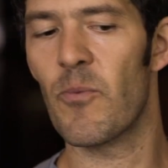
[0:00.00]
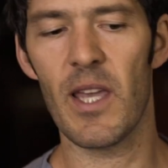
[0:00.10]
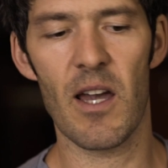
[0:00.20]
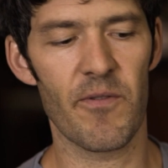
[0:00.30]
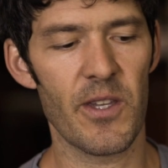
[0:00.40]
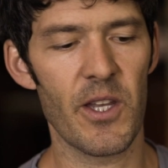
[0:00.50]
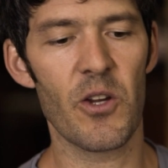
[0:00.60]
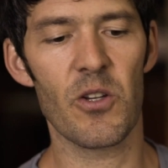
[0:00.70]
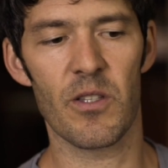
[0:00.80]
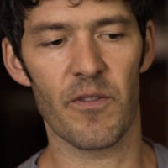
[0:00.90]
We have
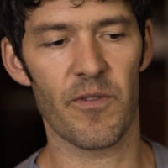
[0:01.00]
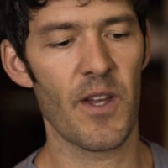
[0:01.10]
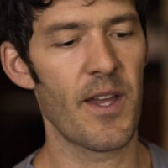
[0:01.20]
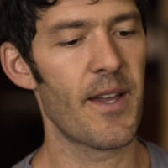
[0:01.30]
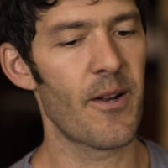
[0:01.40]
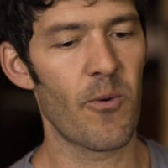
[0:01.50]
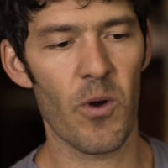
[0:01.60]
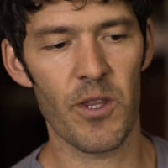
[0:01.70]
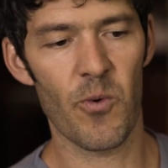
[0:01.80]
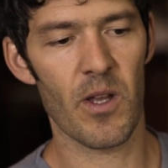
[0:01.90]
years of,
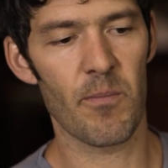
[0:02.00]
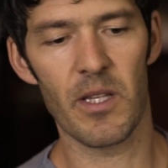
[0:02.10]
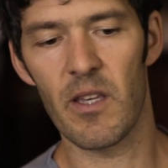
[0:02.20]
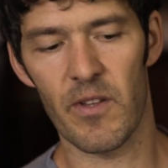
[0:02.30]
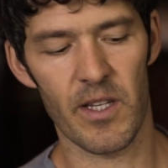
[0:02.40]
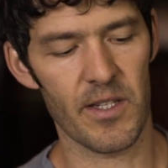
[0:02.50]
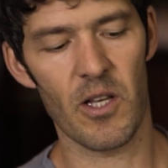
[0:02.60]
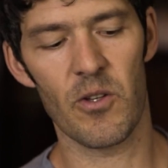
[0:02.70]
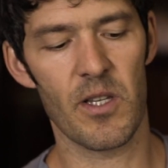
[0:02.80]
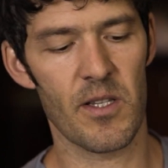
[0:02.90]
whether you want to believe in
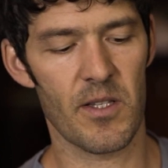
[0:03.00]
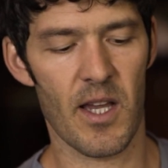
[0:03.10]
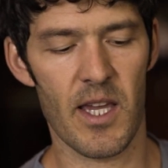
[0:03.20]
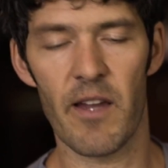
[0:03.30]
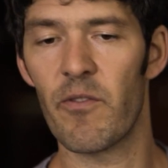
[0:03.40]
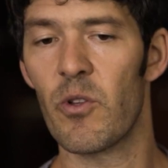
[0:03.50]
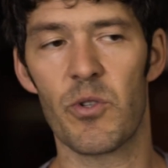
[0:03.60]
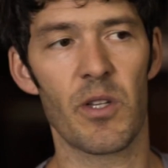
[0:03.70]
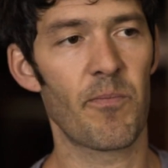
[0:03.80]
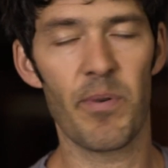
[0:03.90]
intelligent design,
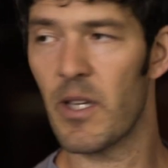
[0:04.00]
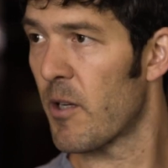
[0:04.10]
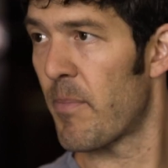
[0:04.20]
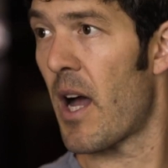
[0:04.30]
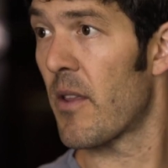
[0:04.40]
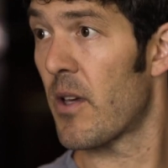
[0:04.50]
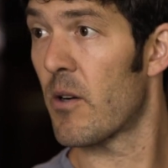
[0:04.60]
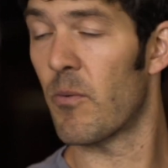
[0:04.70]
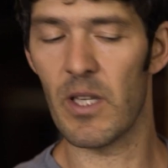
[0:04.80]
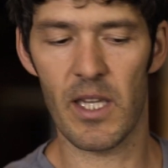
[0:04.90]
evolution, pick your path, I
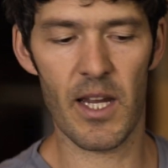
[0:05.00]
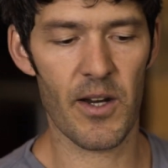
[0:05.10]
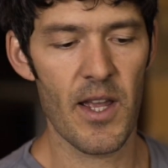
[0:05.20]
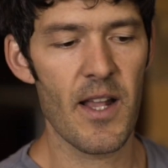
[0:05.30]
don't really care.